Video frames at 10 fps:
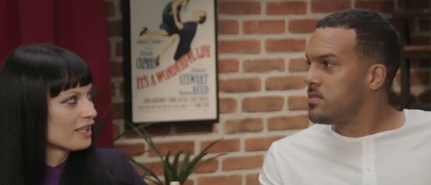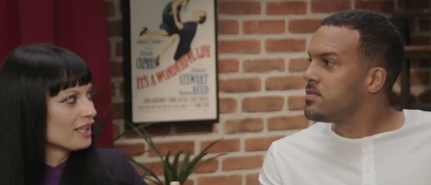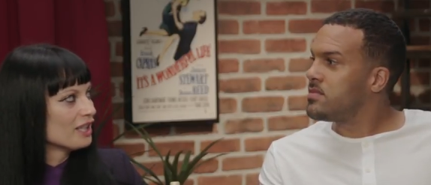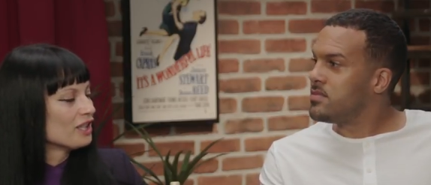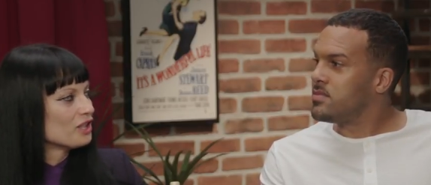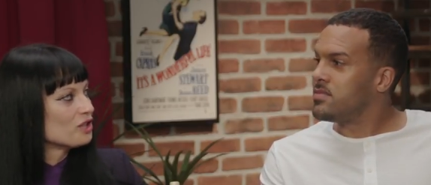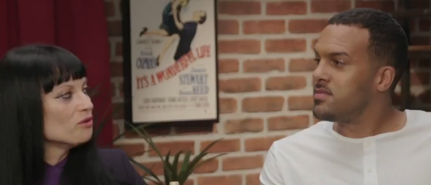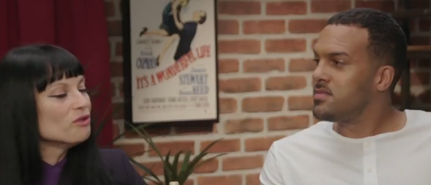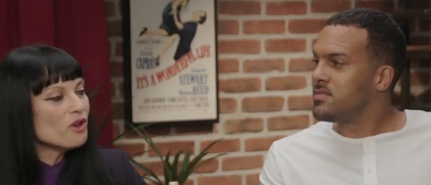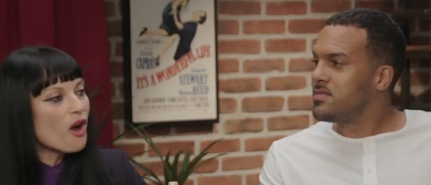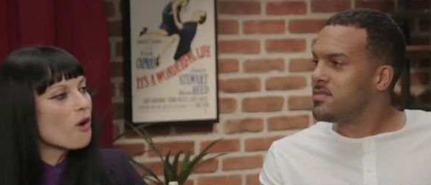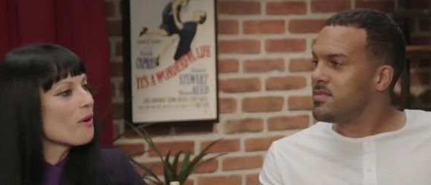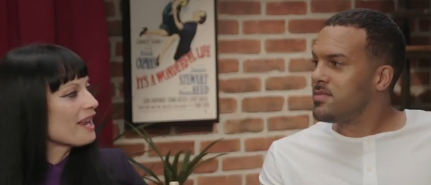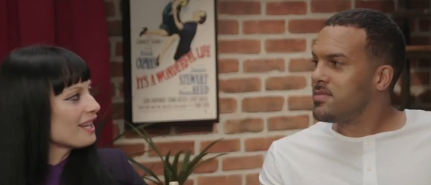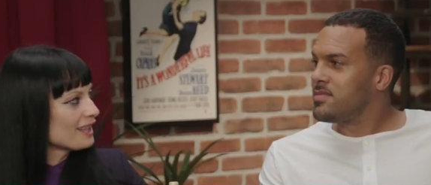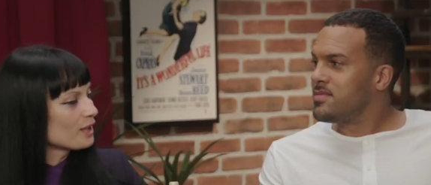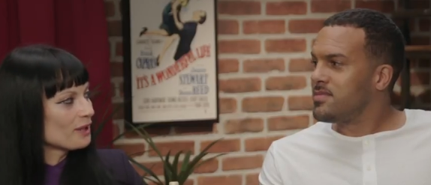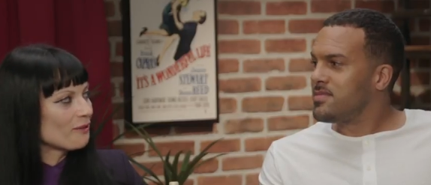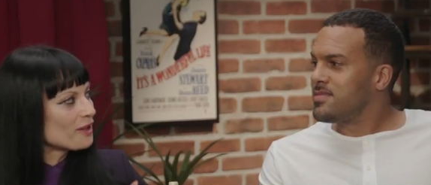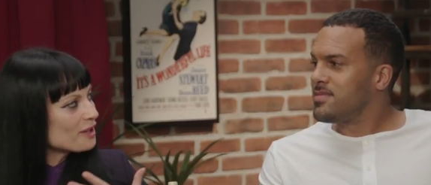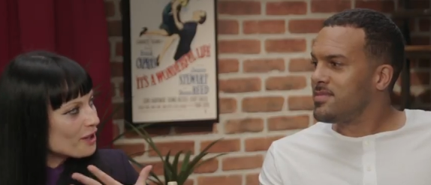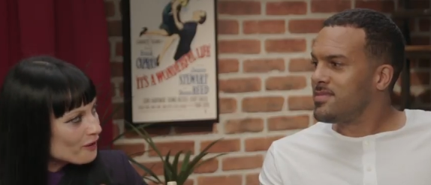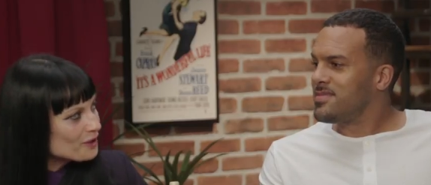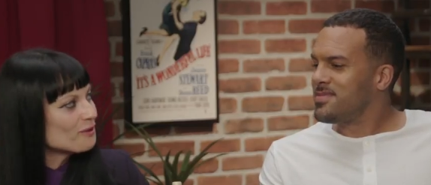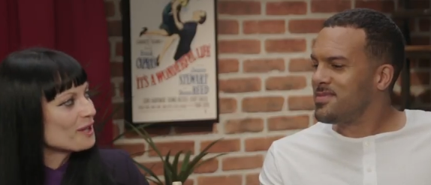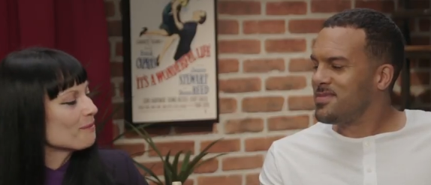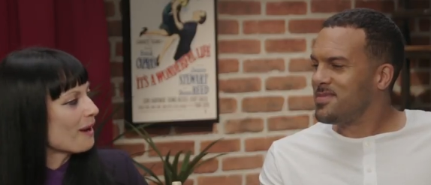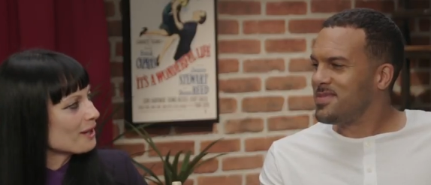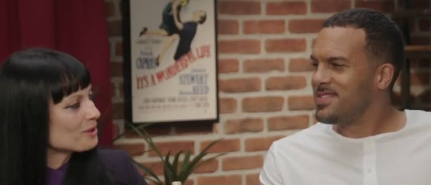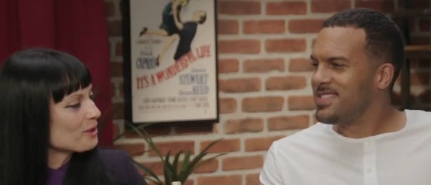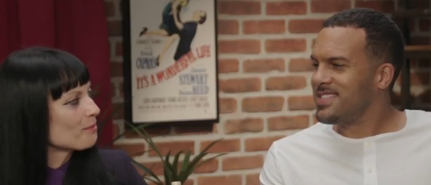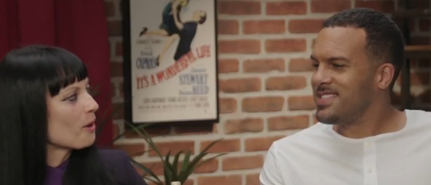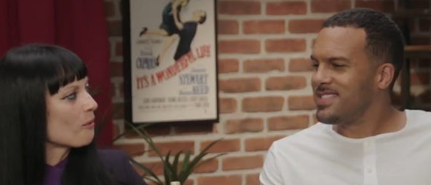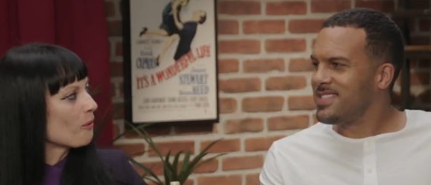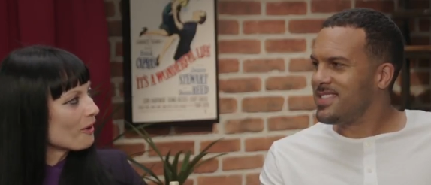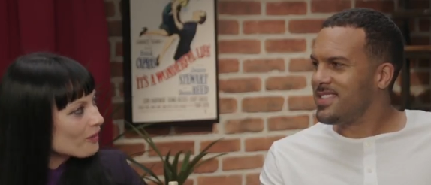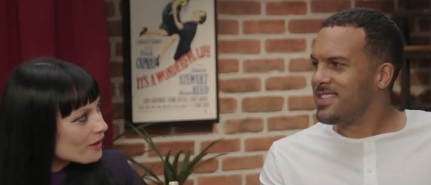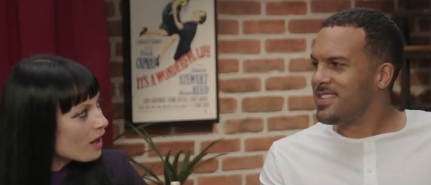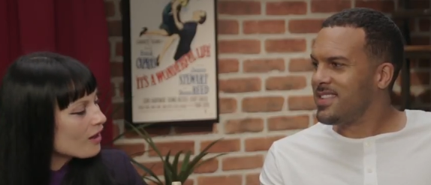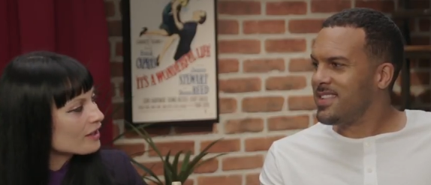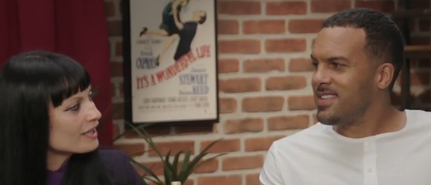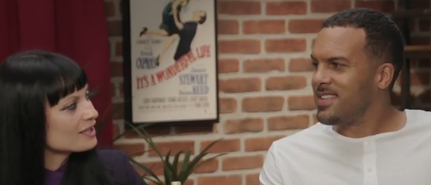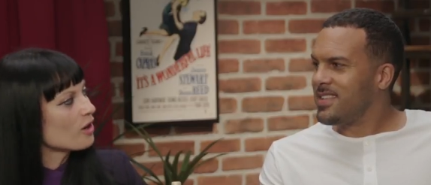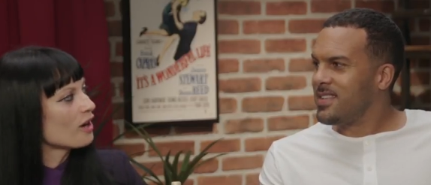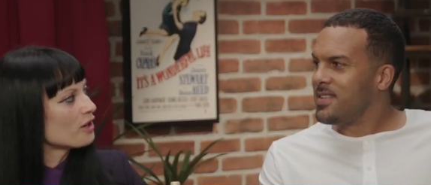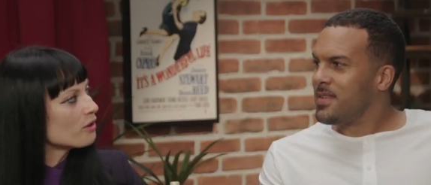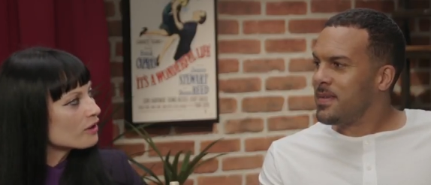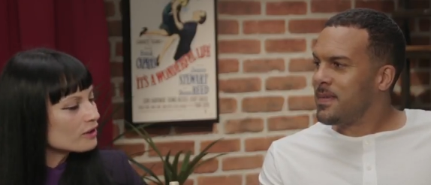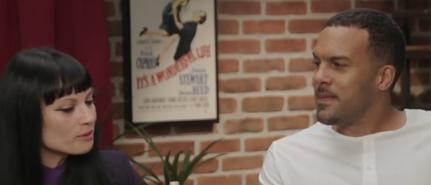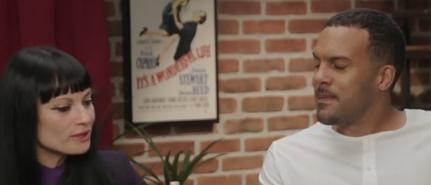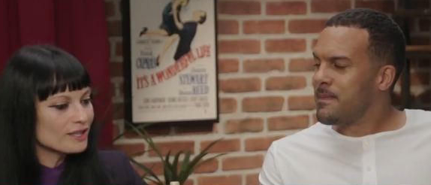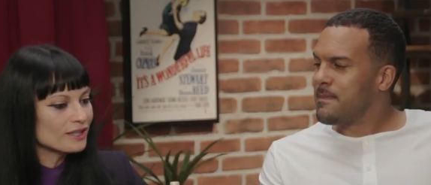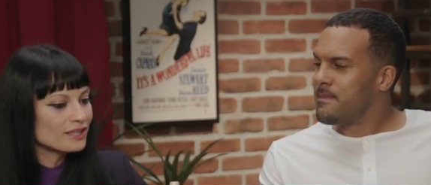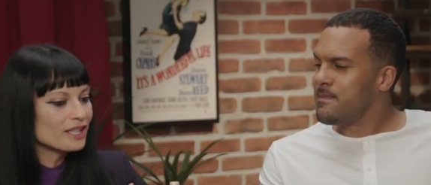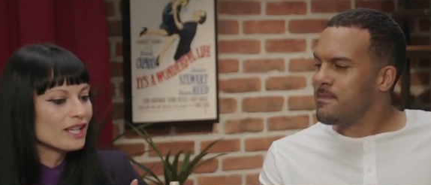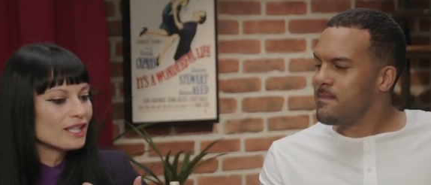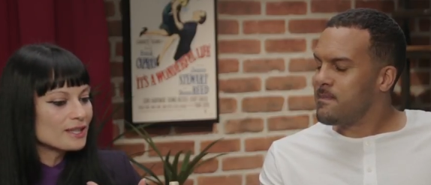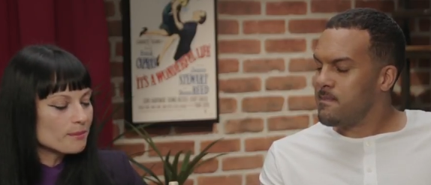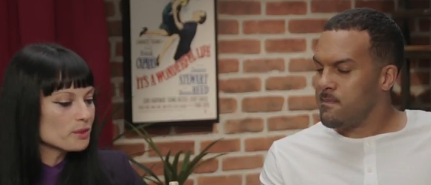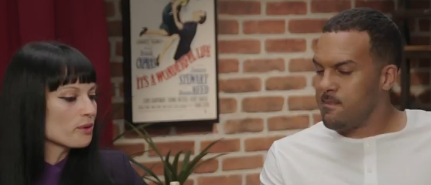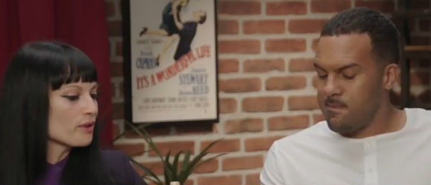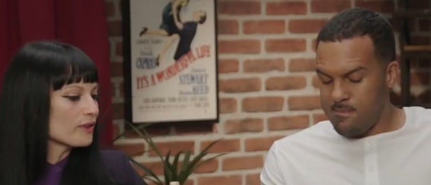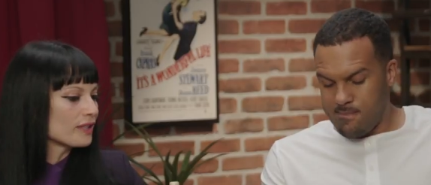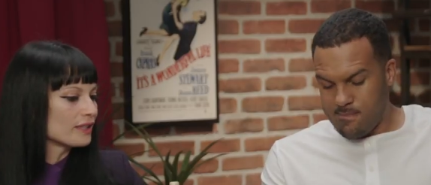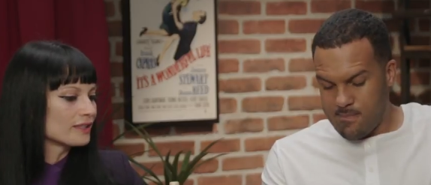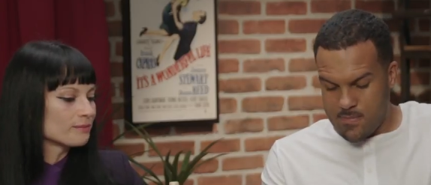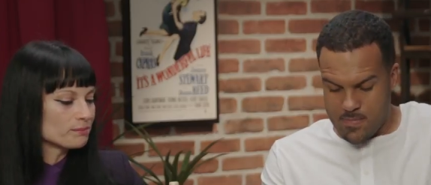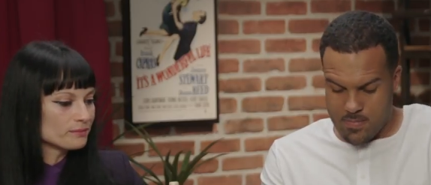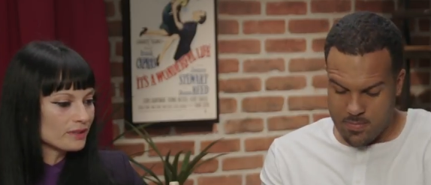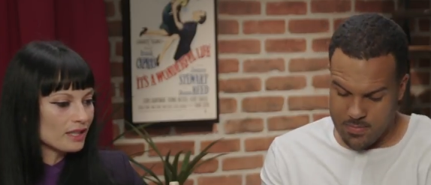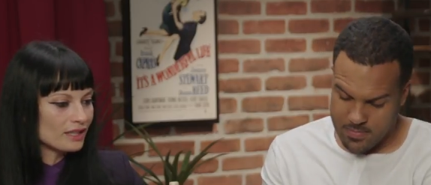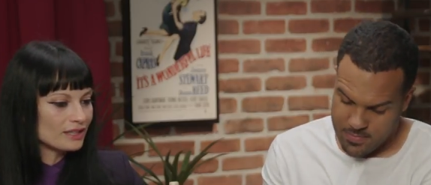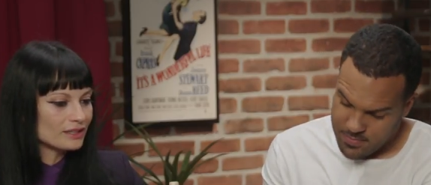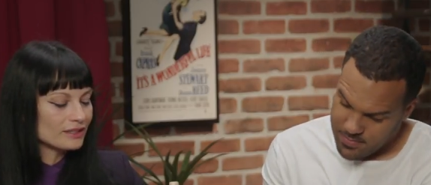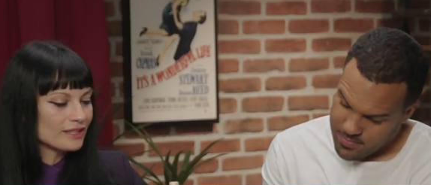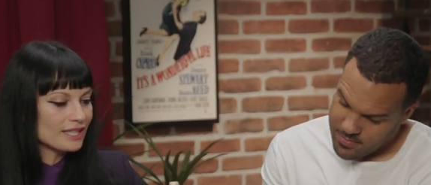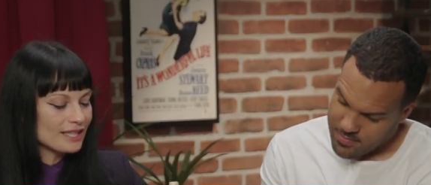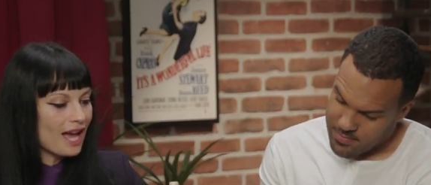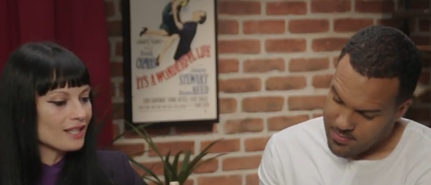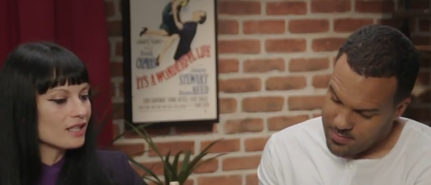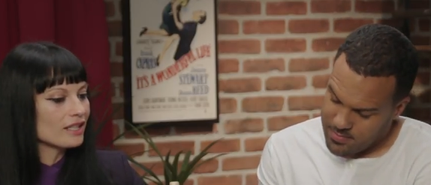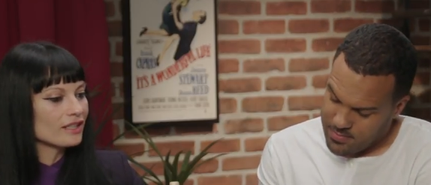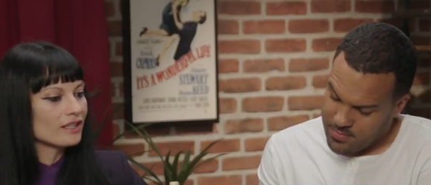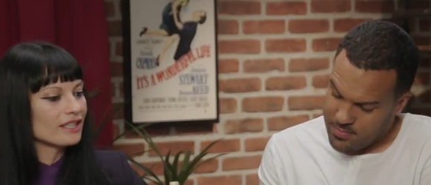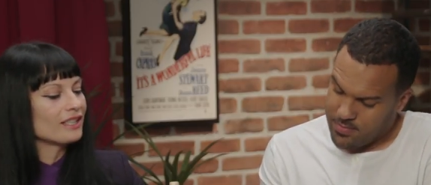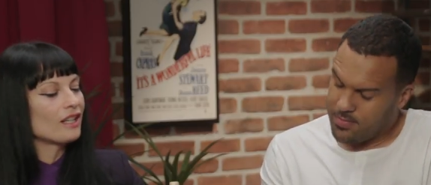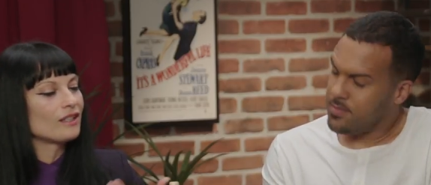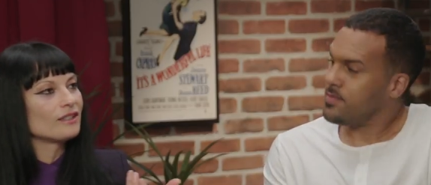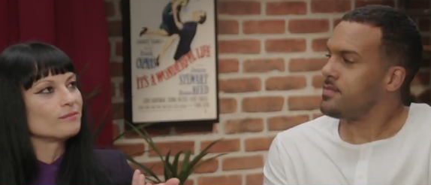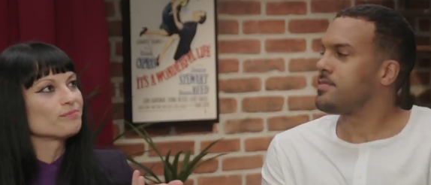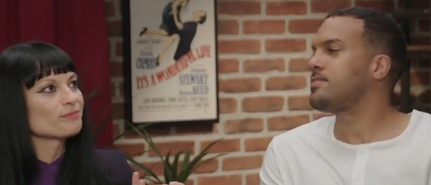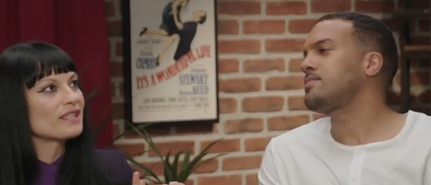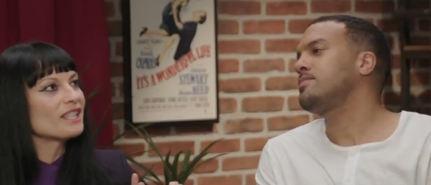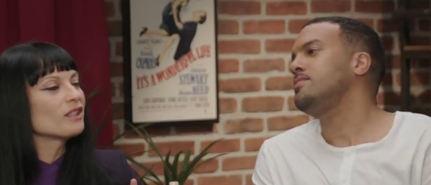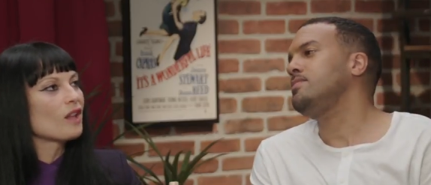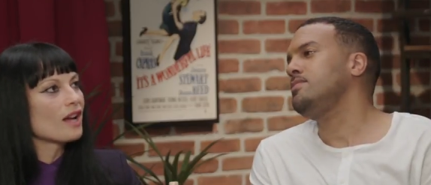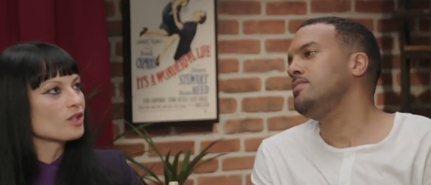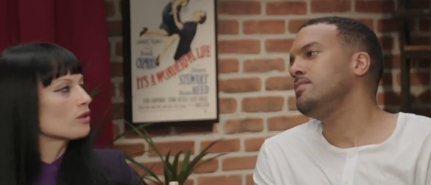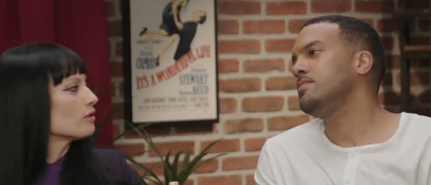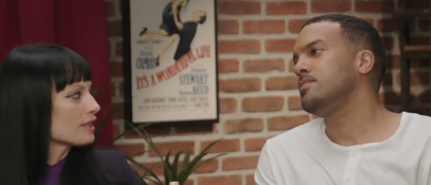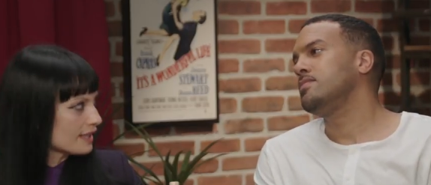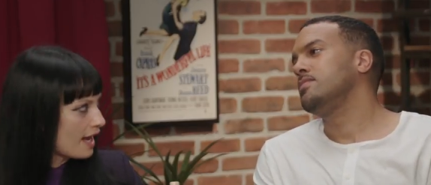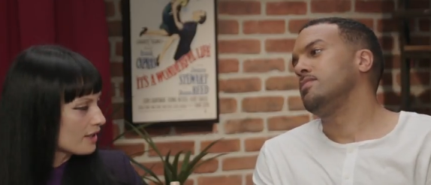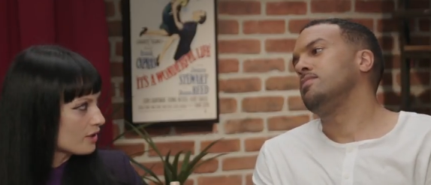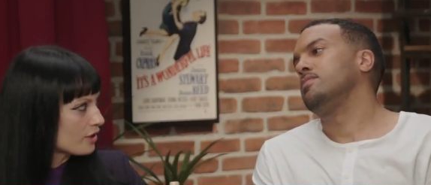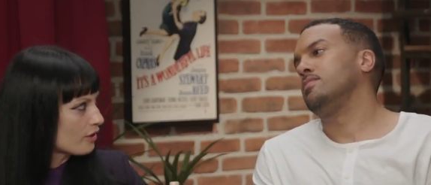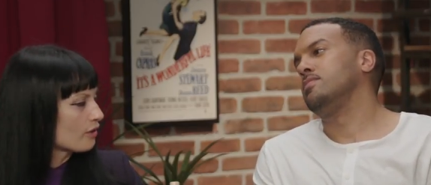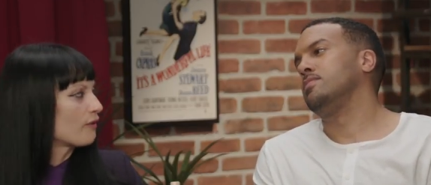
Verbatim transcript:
Speaker 1: Mm-hmm. Do you know anything? Have they given you any backstory about what the colonies are? I know that there was a some sort of a uh, disaster, uh, um, uh, ecological disaster, or mm -hmm.